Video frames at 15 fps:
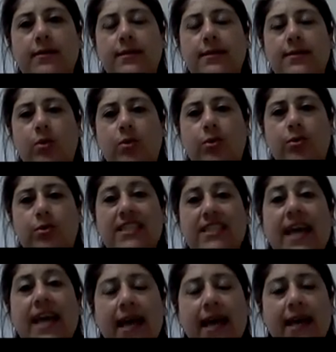objects
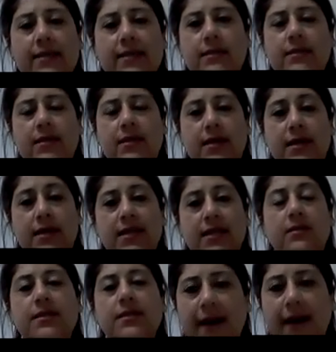or texts
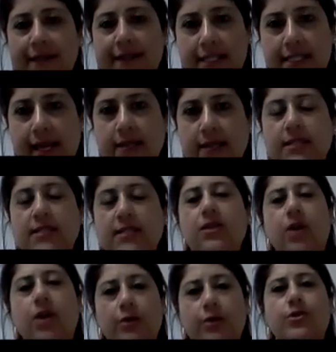that are inside the
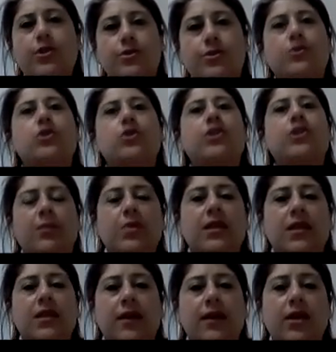text go to
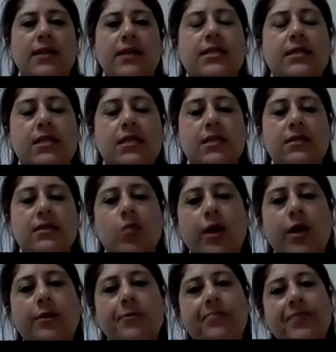shaping that
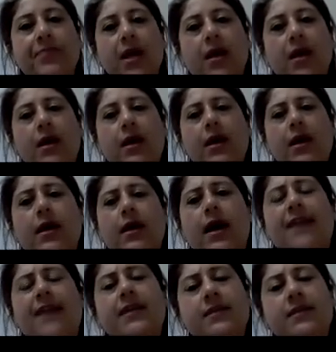identity as well.
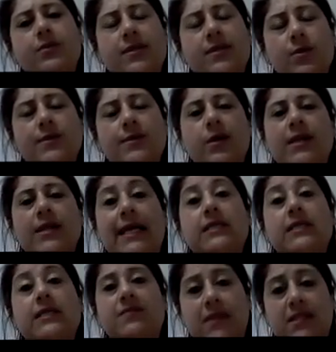And there's
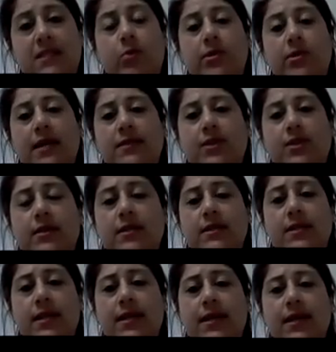also less visible, as
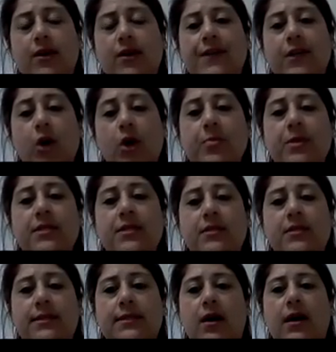you can see on the
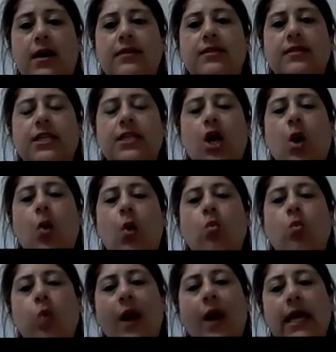opposite side,
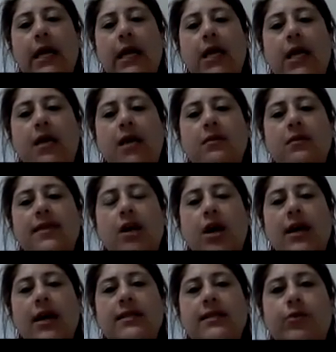where
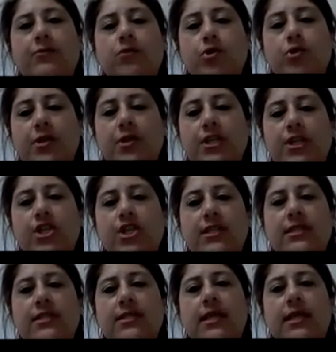the idea of
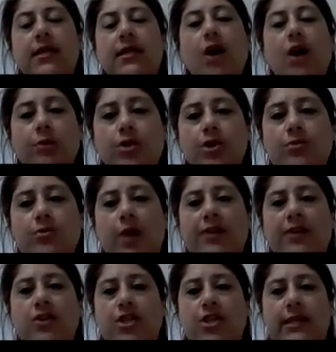tradition,
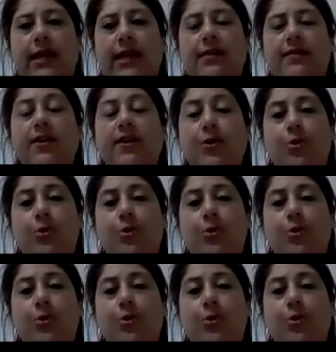enculturation, and the